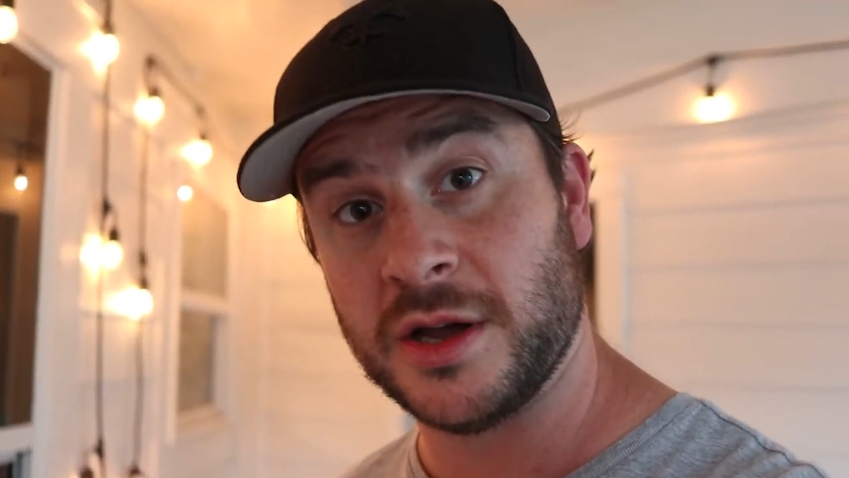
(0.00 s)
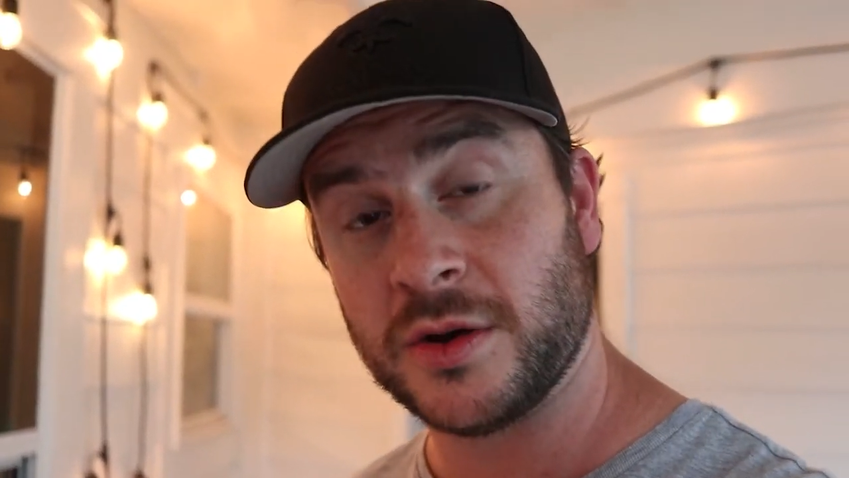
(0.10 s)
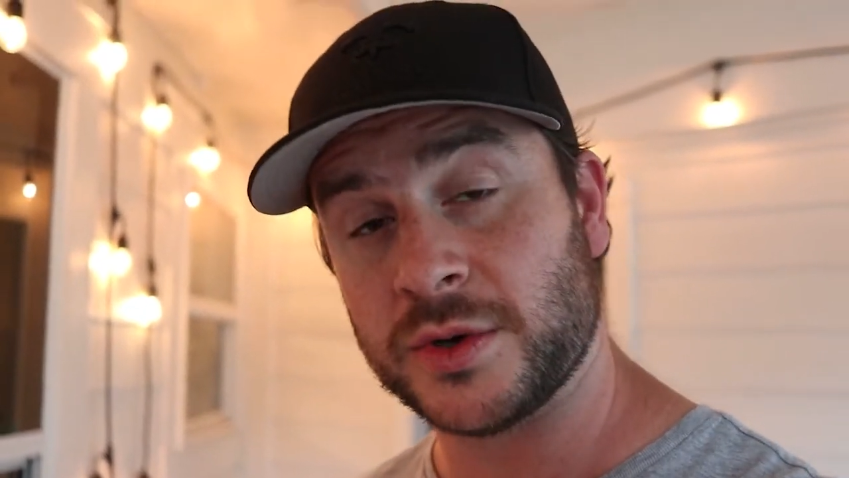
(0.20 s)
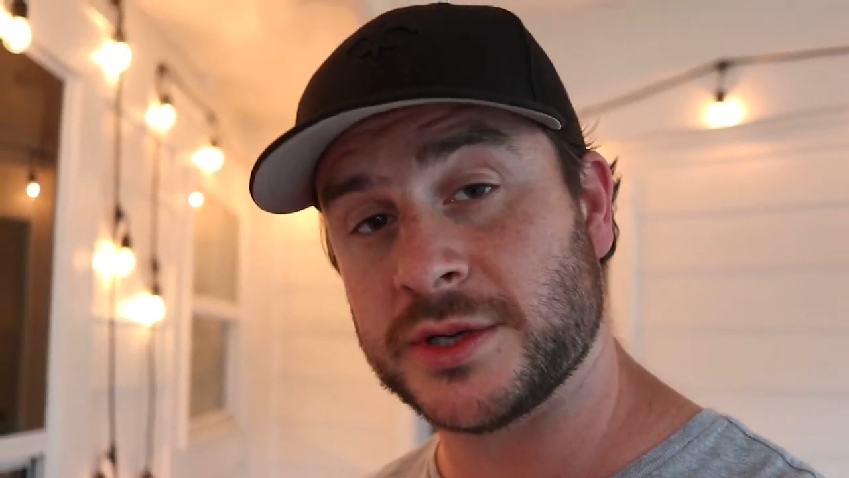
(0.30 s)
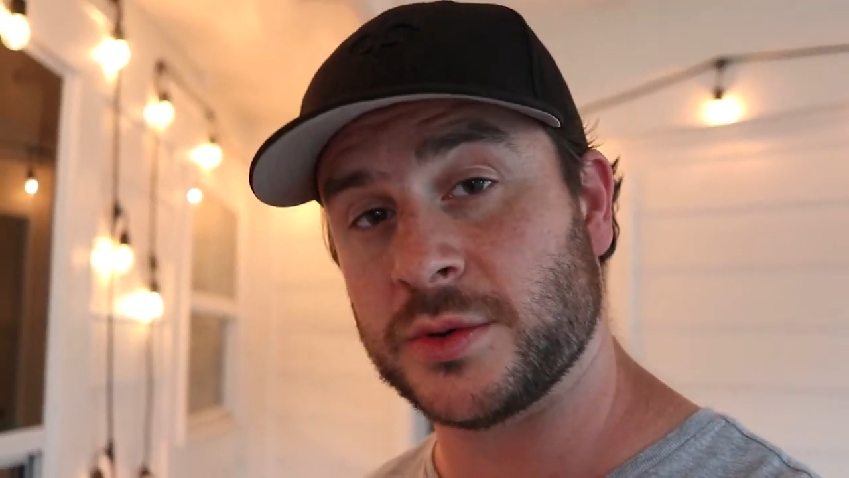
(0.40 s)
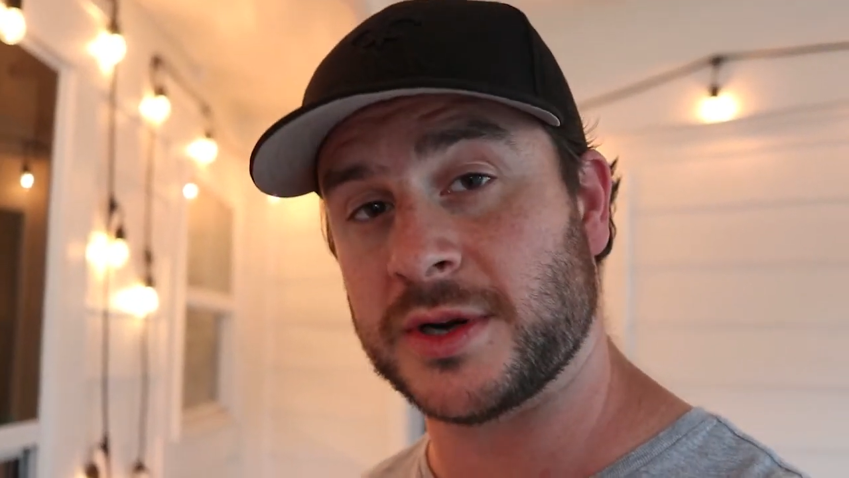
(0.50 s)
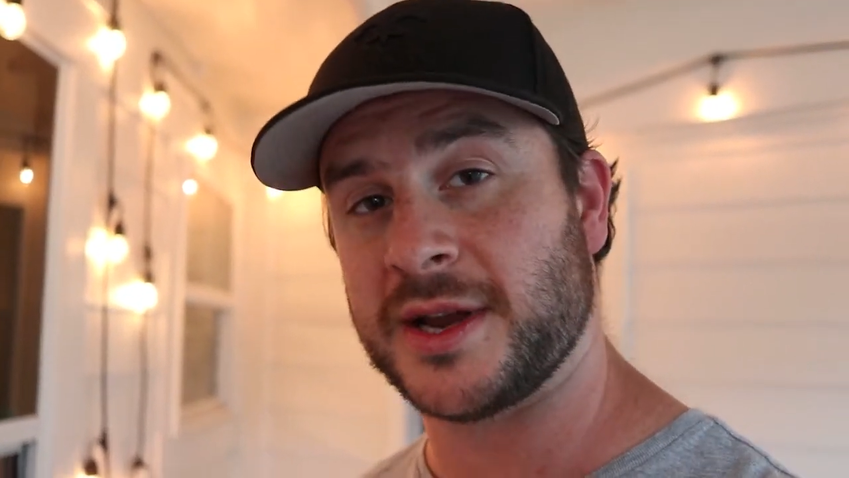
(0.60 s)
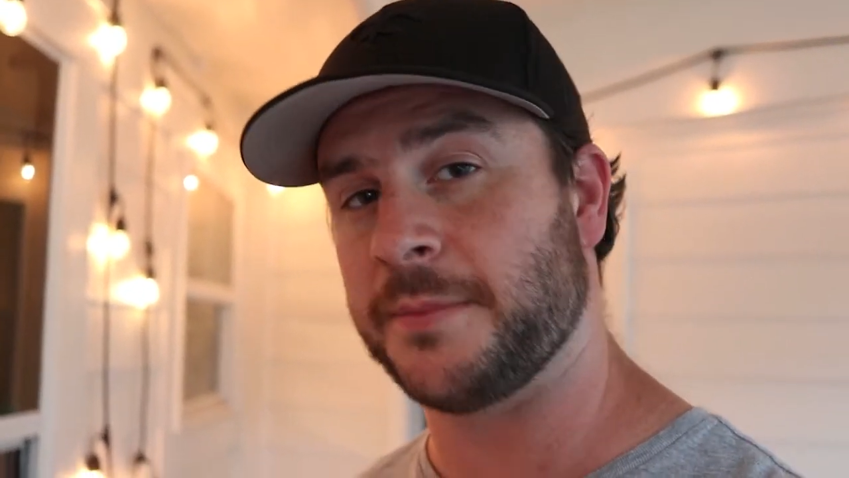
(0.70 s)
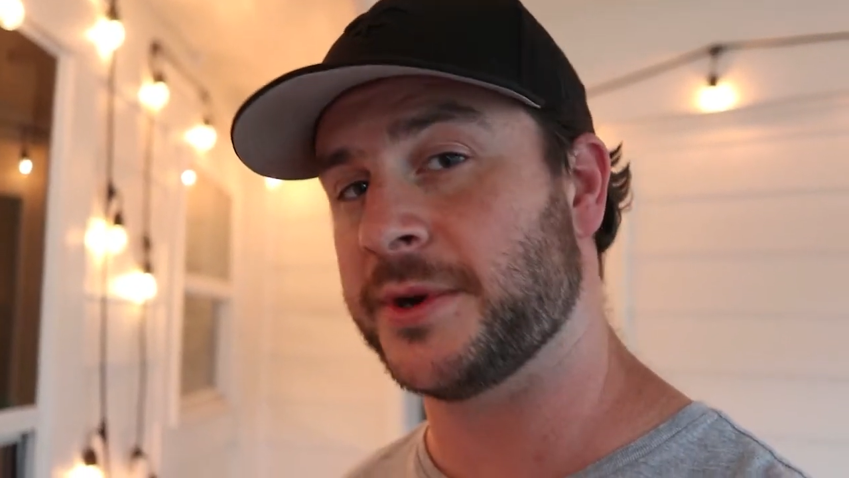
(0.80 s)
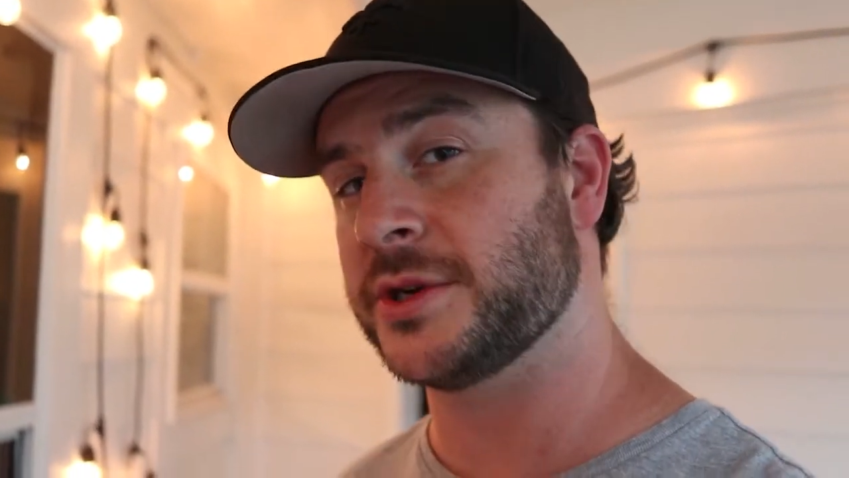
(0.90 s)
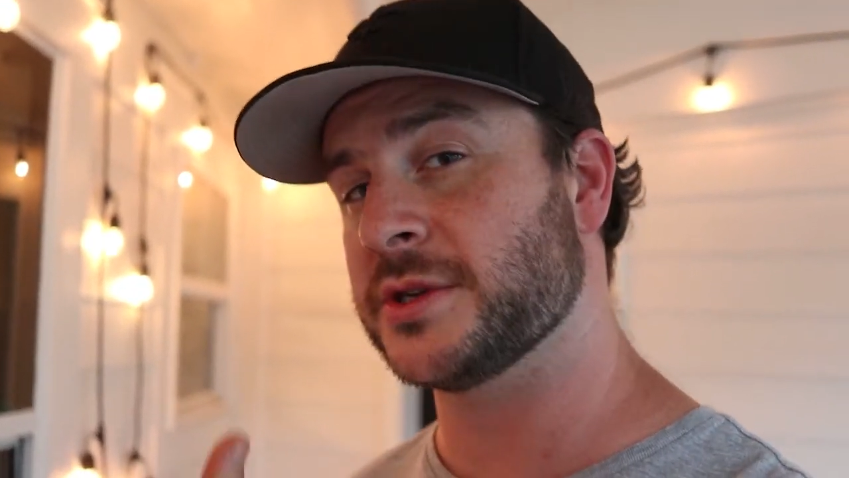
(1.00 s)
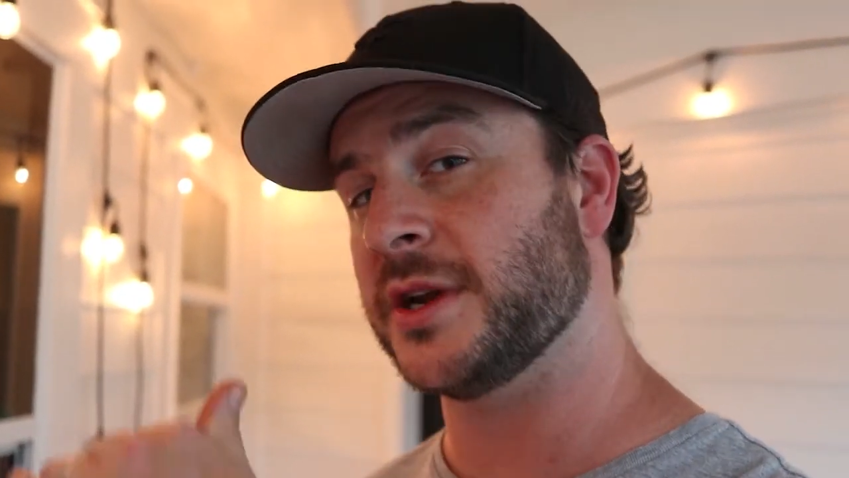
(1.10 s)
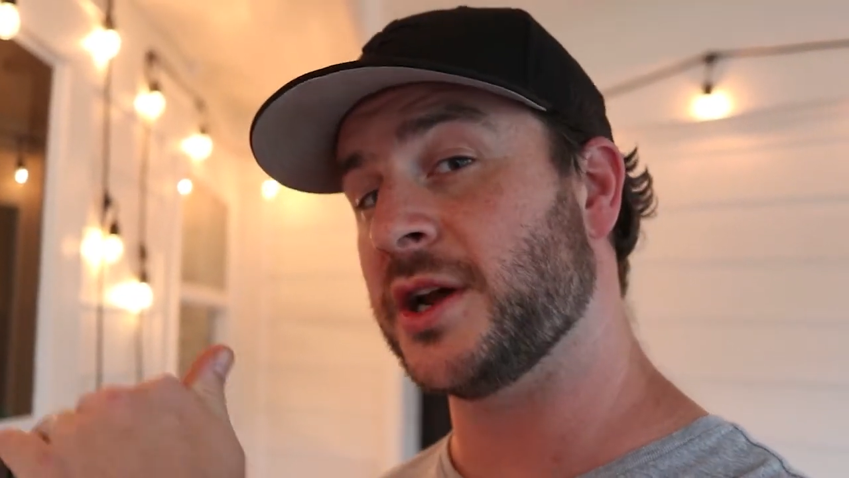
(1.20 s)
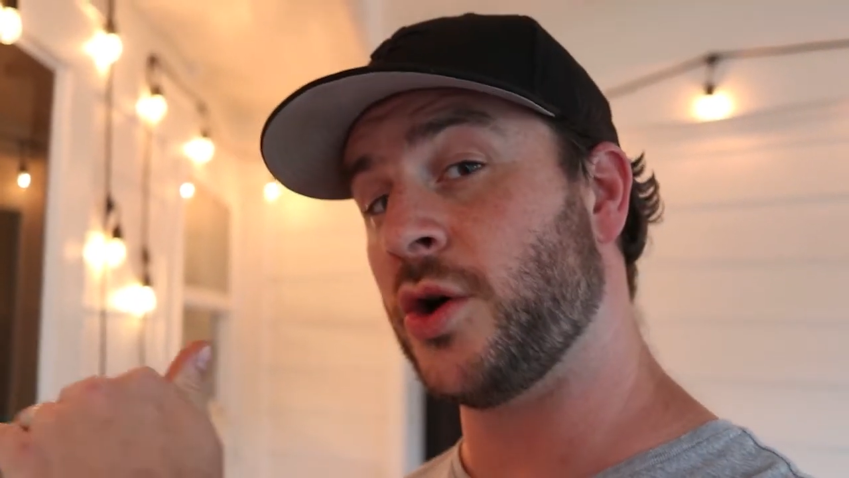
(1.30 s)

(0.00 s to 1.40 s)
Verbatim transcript: which is where temperature is gonna